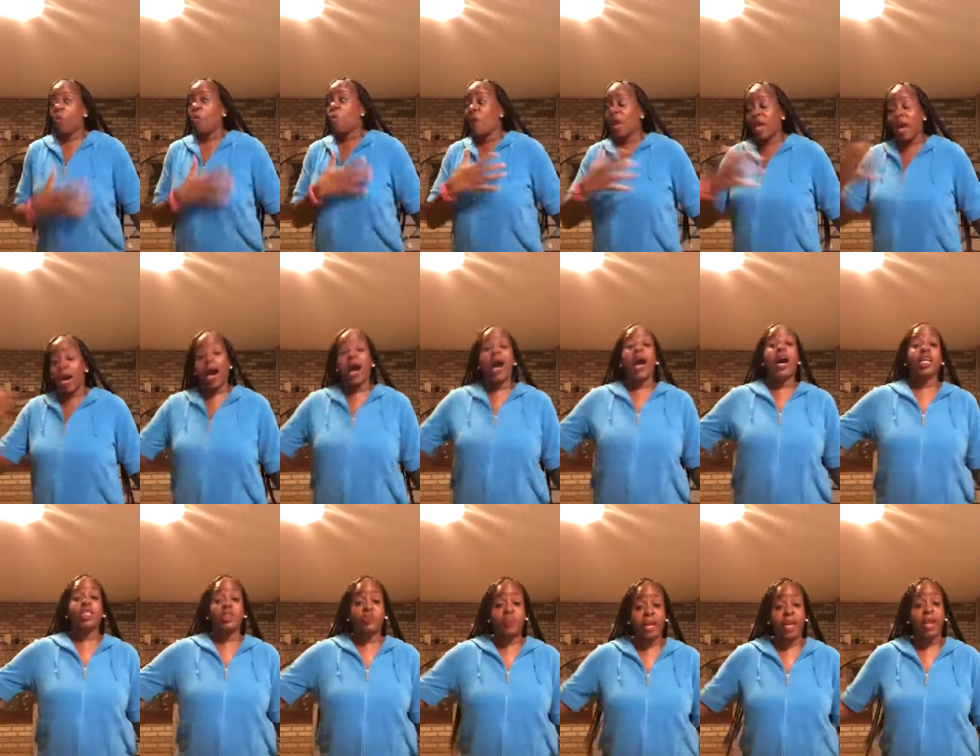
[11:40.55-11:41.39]
where a
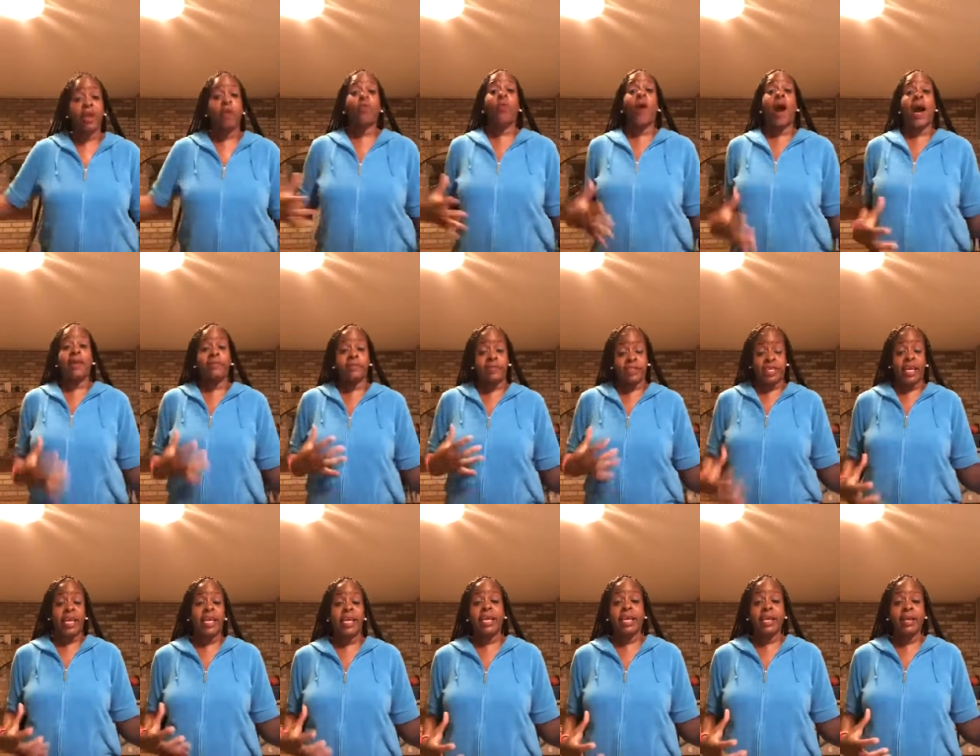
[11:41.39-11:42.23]
husband and wife
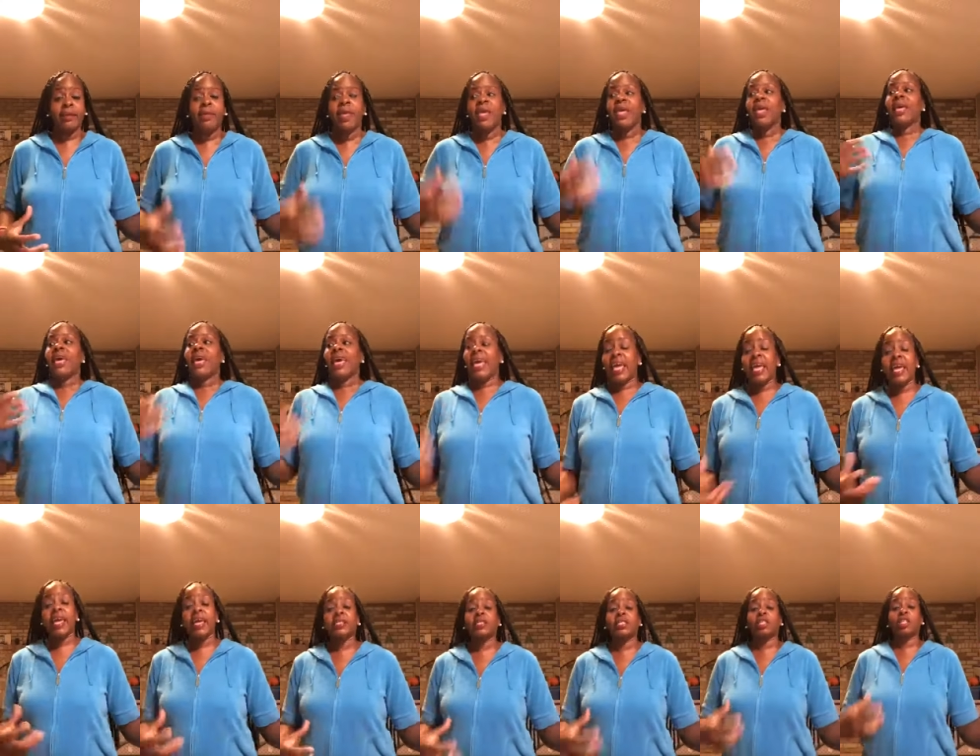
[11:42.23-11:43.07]
team
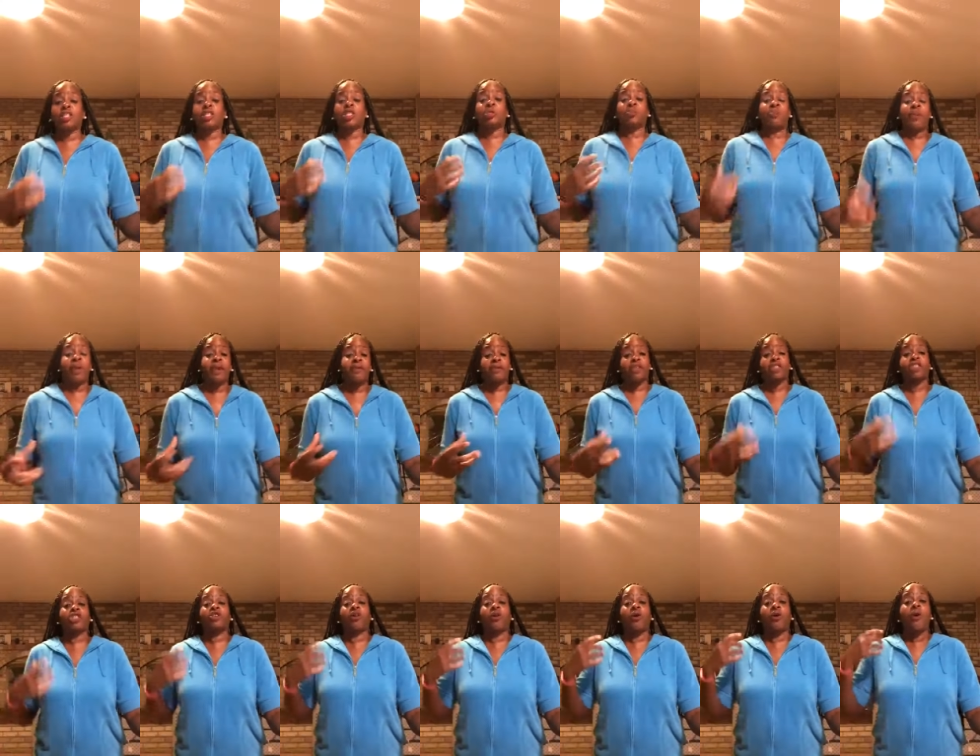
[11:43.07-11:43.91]
is the
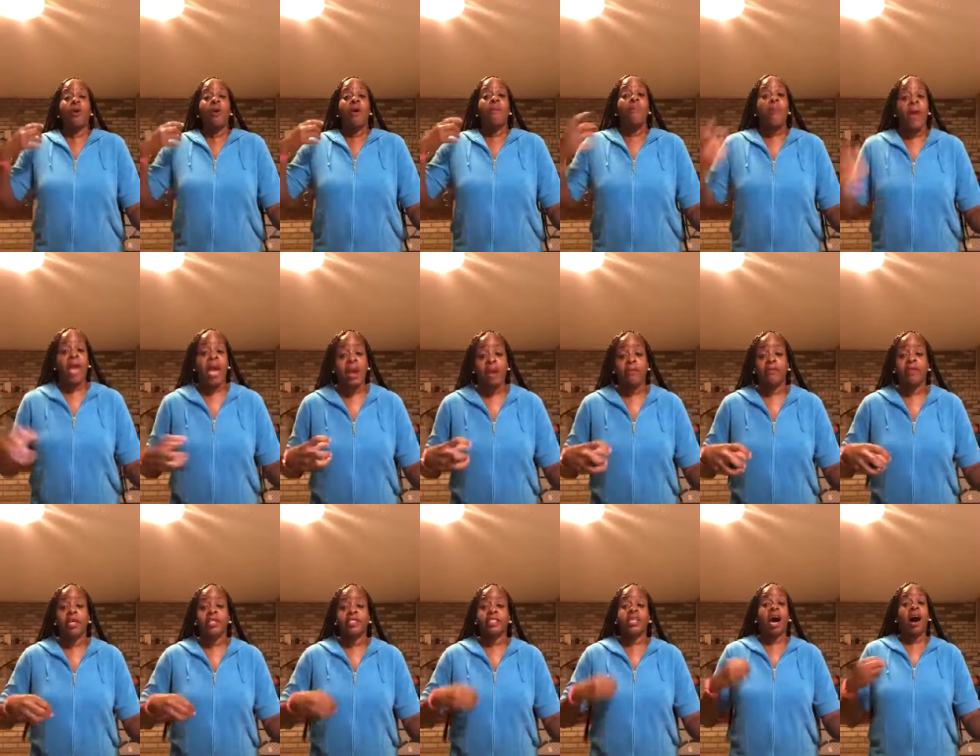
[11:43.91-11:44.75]
spiritual
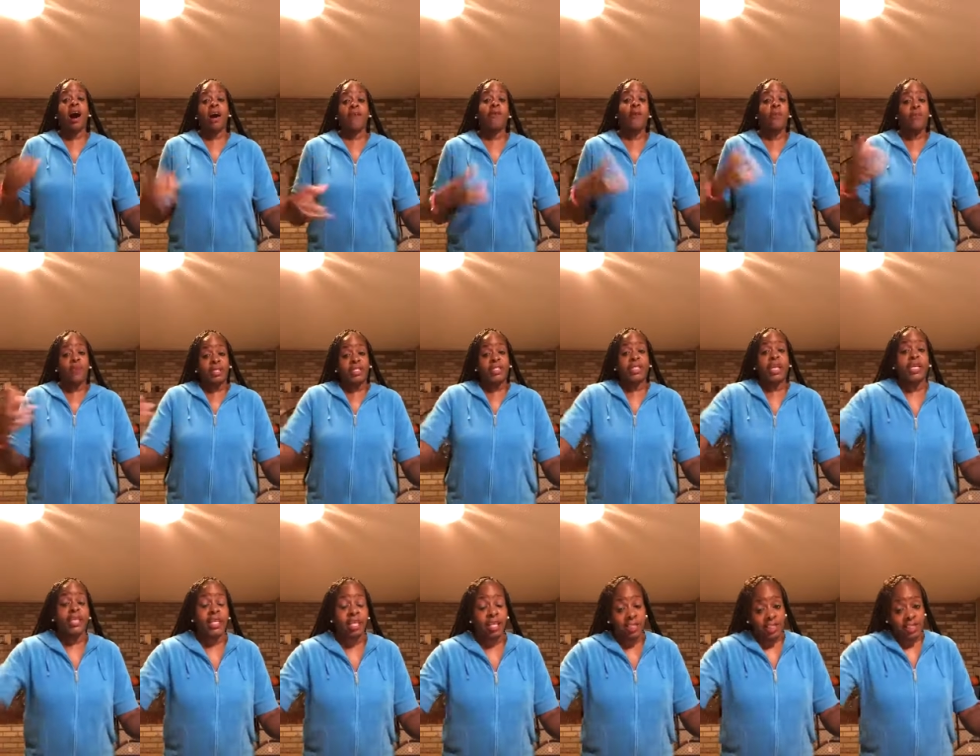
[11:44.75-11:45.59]
parents of a
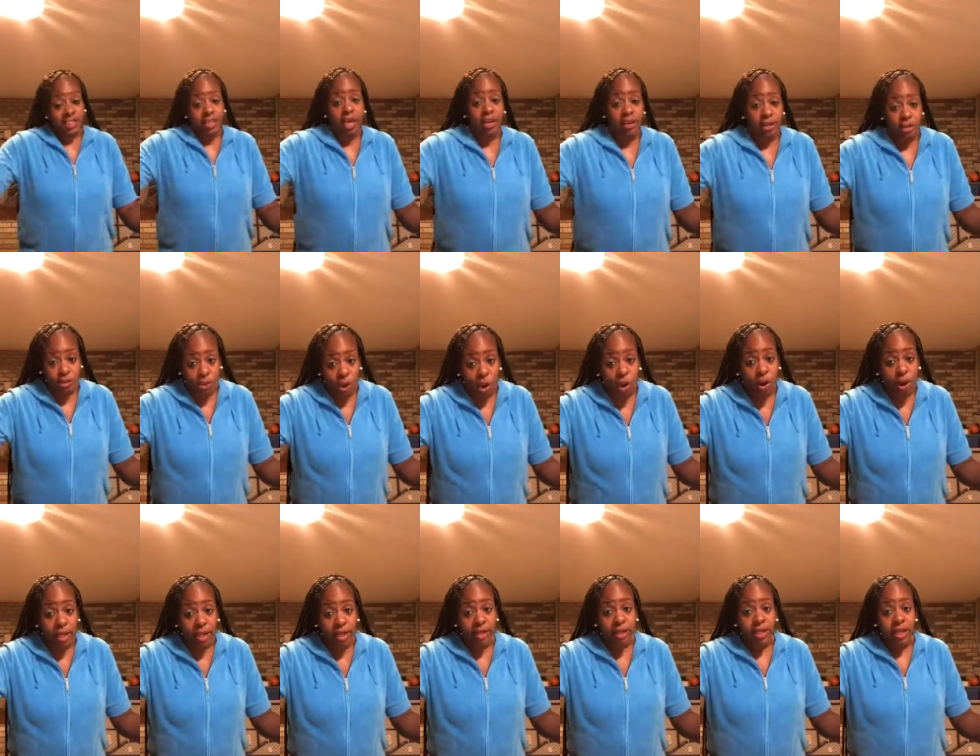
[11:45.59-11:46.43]
particular son or
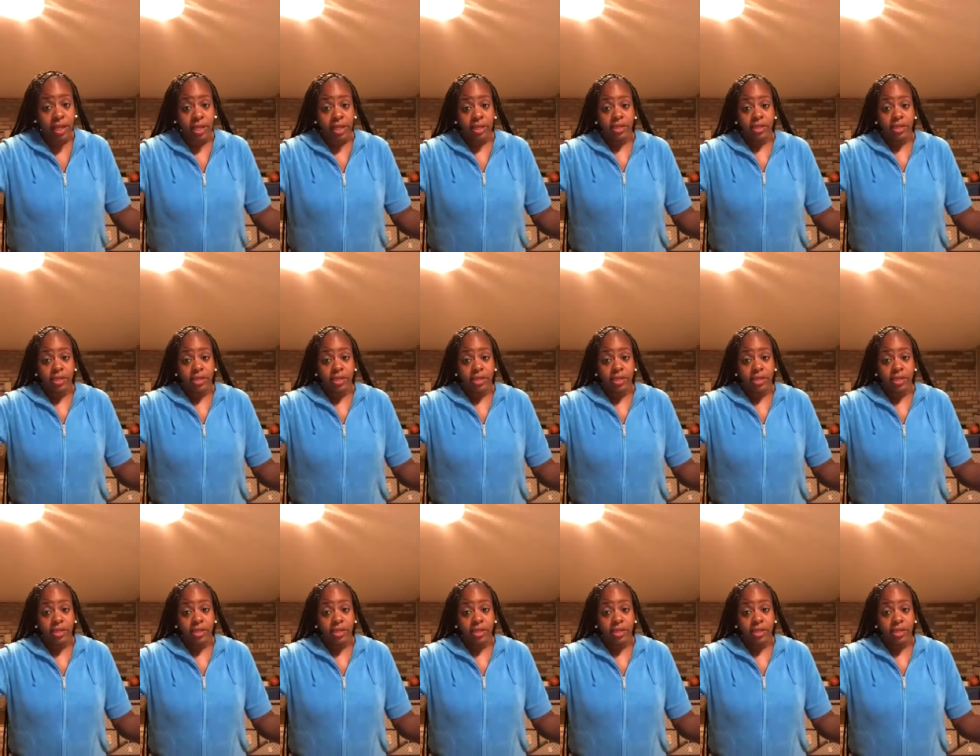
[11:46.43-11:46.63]
daughter,